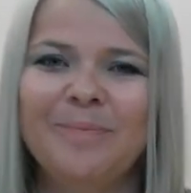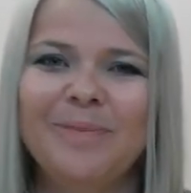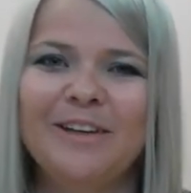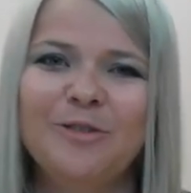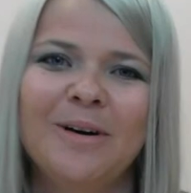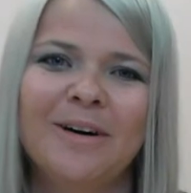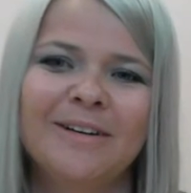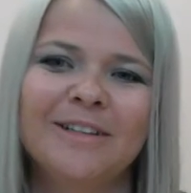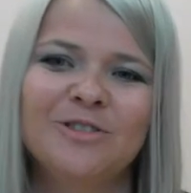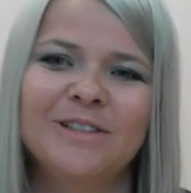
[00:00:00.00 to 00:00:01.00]
If you are
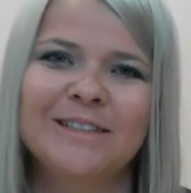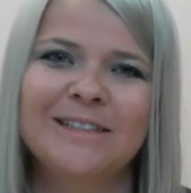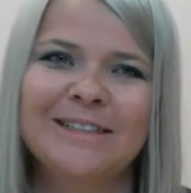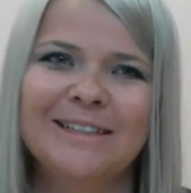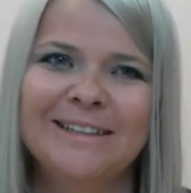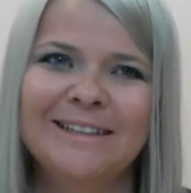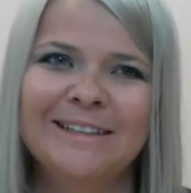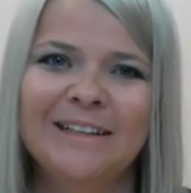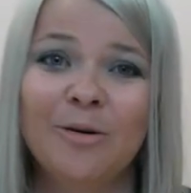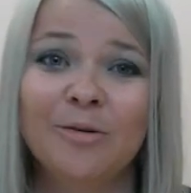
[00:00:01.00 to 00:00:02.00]
interested
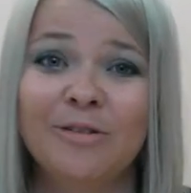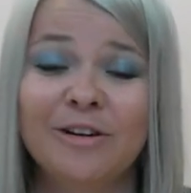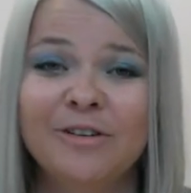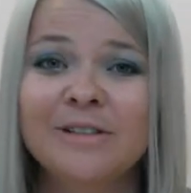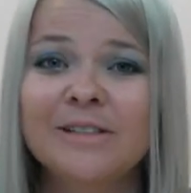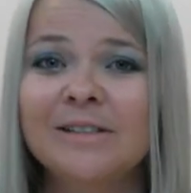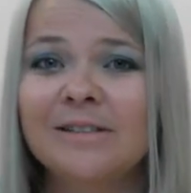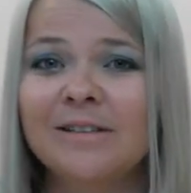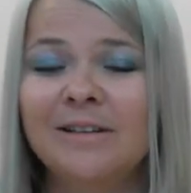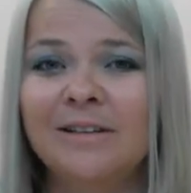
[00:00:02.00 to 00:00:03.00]
in our references
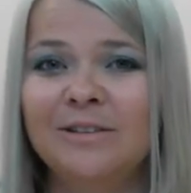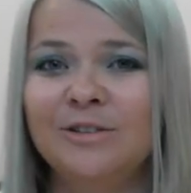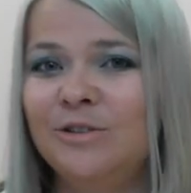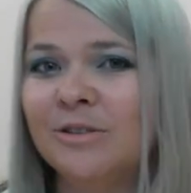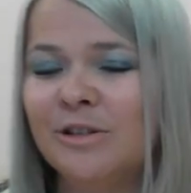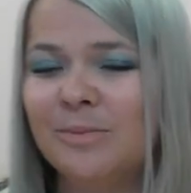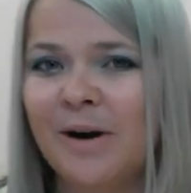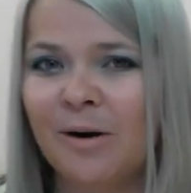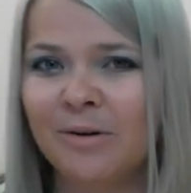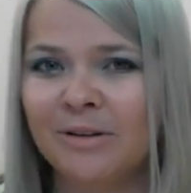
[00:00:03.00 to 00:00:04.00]
in nuclear
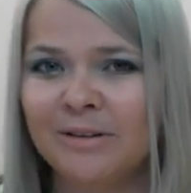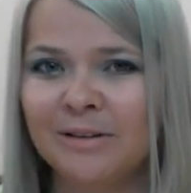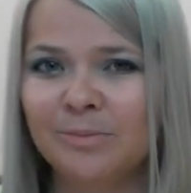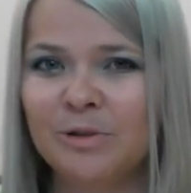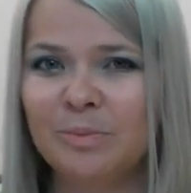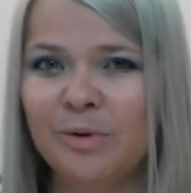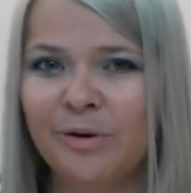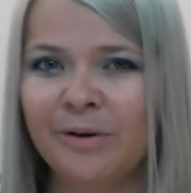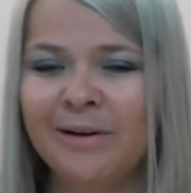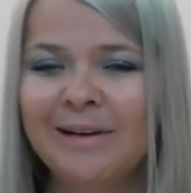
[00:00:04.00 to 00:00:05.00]
power a little bit
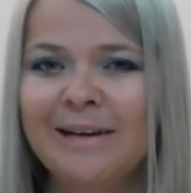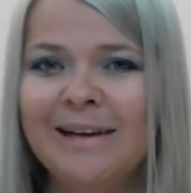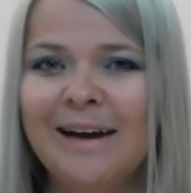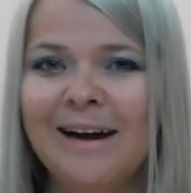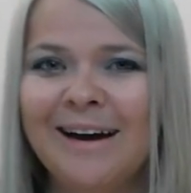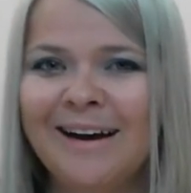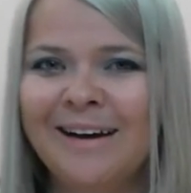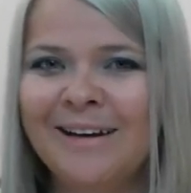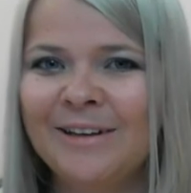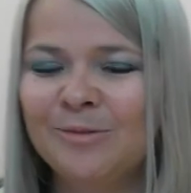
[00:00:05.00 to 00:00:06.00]
more,
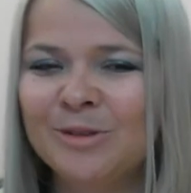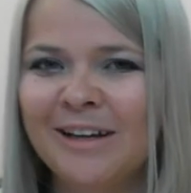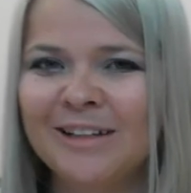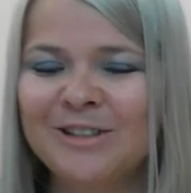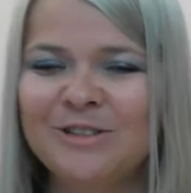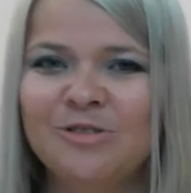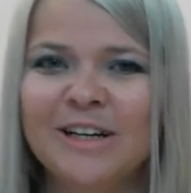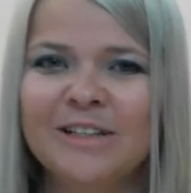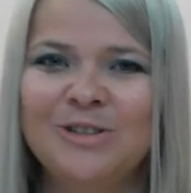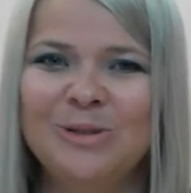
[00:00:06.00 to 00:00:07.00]
I would like to
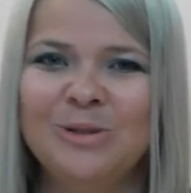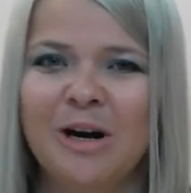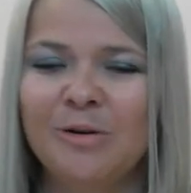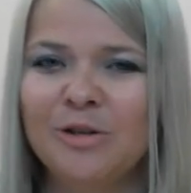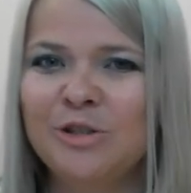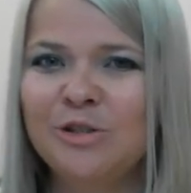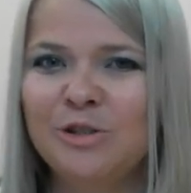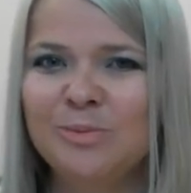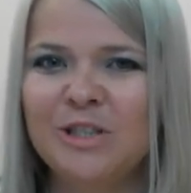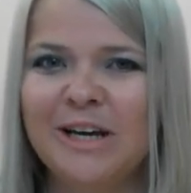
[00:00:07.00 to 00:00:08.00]
direct you to our
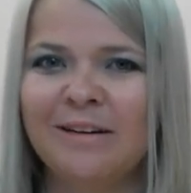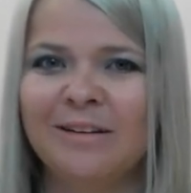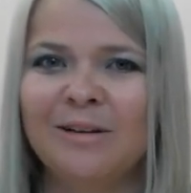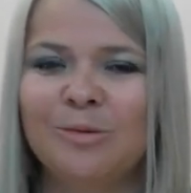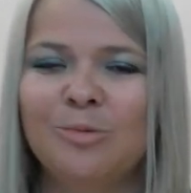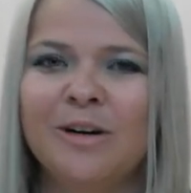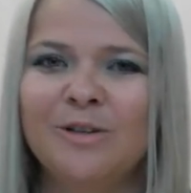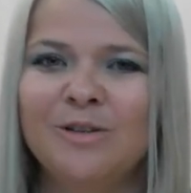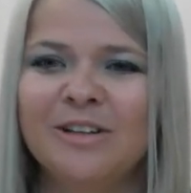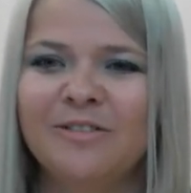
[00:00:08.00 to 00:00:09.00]
YouTube channel, where
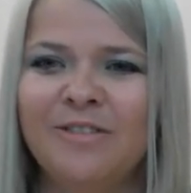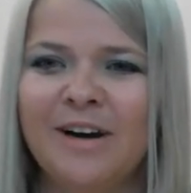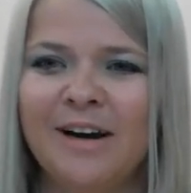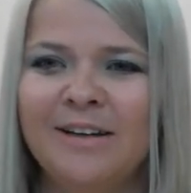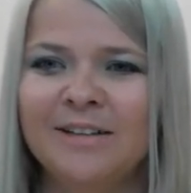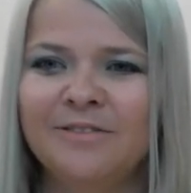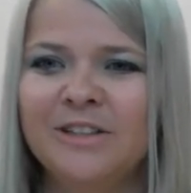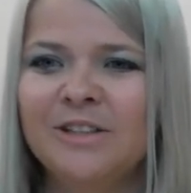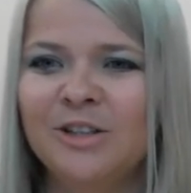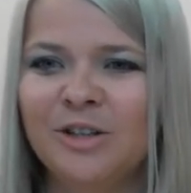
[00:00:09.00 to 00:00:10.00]
you can find a
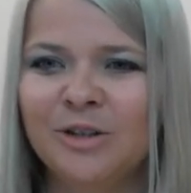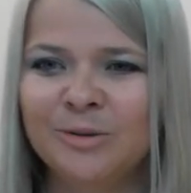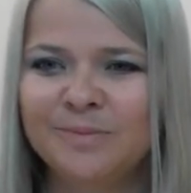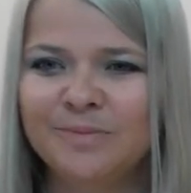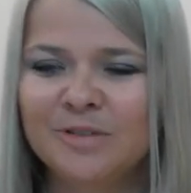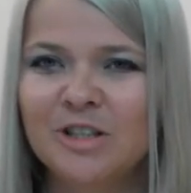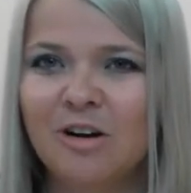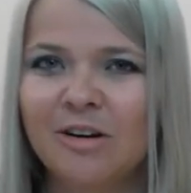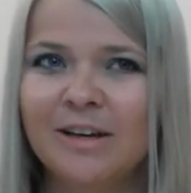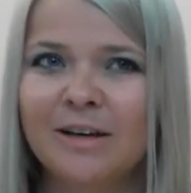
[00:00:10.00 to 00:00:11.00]
video
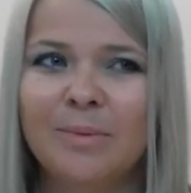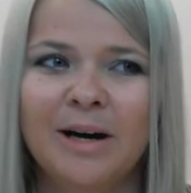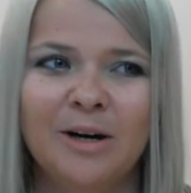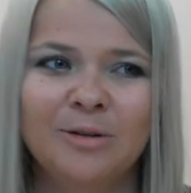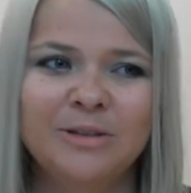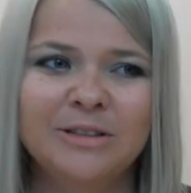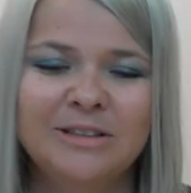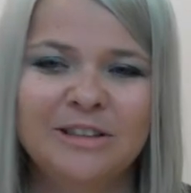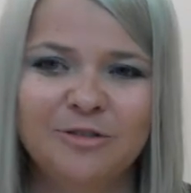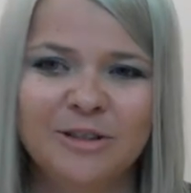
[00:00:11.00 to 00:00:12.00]
talking about
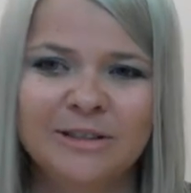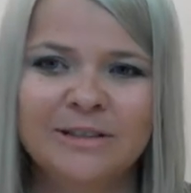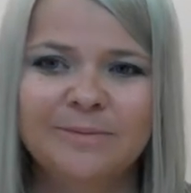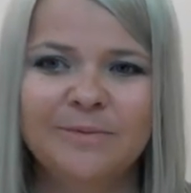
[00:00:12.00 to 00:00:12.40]
different